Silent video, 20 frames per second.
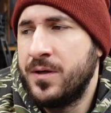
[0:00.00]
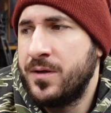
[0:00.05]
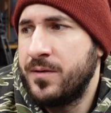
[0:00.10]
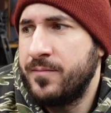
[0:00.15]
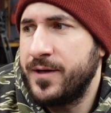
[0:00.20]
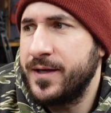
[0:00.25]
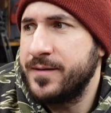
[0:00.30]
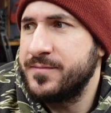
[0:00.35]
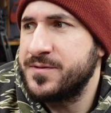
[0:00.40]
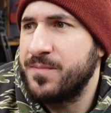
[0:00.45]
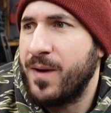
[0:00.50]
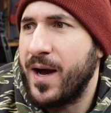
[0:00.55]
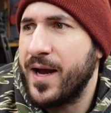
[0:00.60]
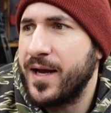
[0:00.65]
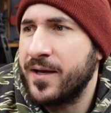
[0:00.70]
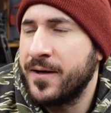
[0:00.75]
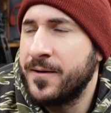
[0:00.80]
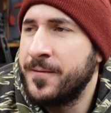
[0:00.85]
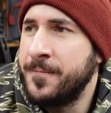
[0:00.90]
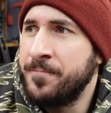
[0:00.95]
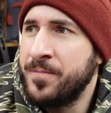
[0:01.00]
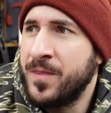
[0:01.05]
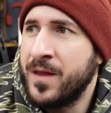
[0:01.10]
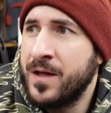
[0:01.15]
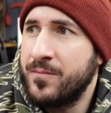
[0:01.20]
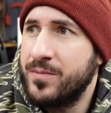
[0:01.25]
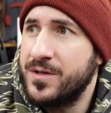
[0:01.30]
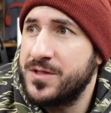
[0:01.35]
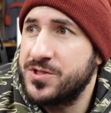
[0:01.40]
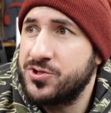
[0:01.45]
My name is Mike.
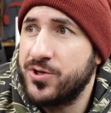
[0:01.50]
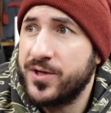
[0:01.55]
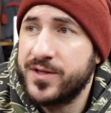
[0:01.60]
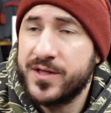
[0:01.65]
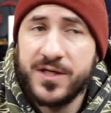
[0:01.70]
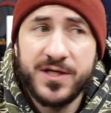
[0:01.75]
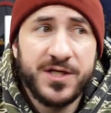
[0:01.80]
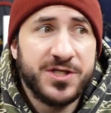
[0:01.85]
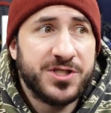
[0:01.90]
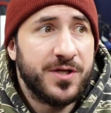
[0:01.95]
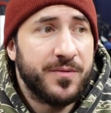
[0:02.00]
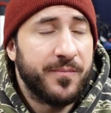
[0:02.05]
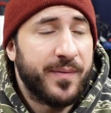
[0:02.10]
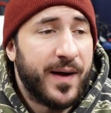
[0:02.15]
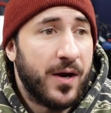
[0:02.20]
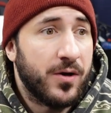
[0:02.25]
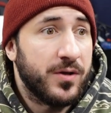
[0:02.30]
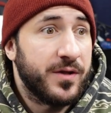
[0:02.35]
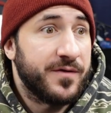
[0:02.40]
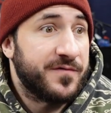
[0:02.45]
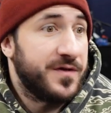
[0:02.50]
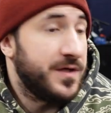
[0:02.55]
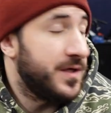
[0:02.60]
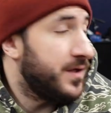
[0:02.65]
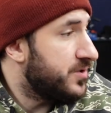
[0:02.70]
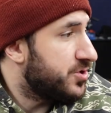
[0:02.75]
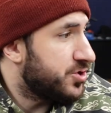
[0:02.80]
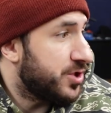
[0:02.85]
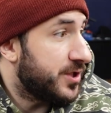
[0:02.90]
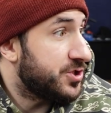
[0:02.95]
Been in strength conditioning,
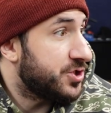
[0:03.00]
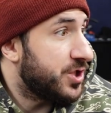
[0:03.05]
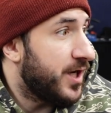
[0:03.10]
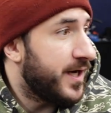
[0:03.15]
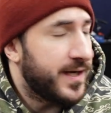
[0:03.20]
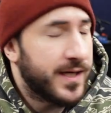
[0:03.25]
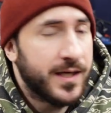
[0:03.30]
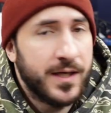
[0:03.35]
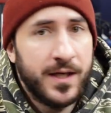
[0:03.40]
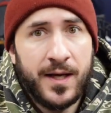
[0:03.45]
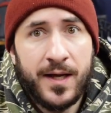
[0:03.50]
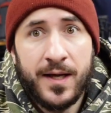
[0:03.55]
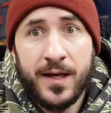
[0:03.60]
powerlifting, strength training,